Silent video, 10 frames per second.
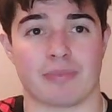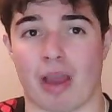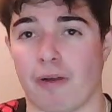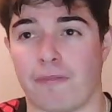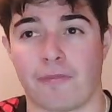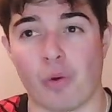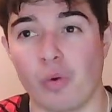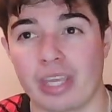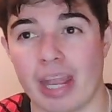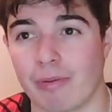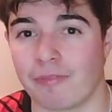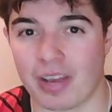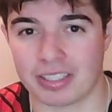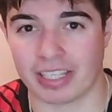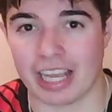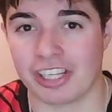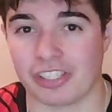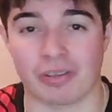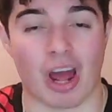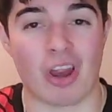a 4-year
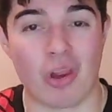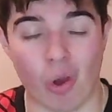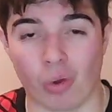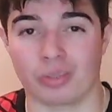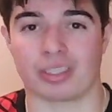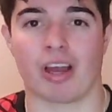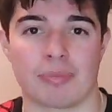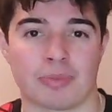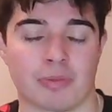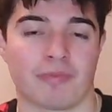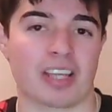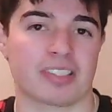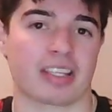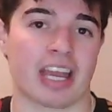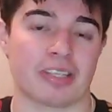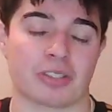investigation, a long time to investigate.